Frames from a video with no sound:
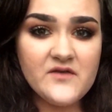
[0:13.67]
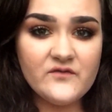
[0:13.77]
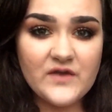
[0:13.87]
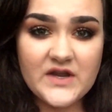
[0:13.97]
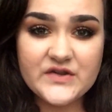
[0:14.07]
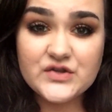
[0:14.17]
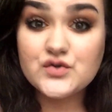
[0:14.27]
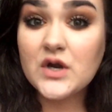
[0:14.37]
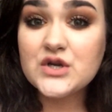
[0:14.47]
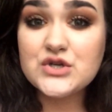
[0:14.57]
face
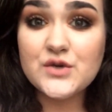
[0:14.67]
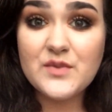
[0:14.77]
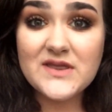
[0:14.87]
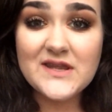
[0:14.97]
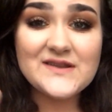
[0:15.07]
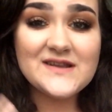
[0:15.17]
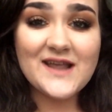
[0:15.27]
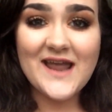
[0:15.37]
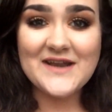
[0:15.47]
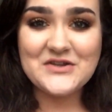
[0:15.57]
structure, but this
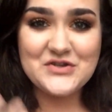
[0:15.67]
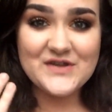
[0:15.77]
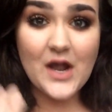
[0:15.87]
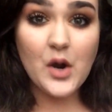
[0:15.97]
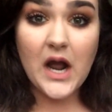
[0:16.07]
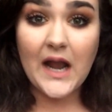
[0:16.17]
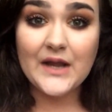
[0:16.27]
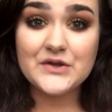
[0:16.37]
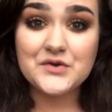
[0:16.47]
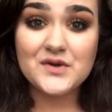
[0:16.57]
again is just how I
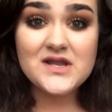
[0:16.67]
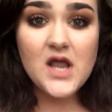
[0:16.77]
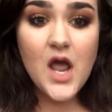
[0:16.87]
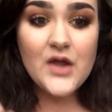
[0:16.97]
do it.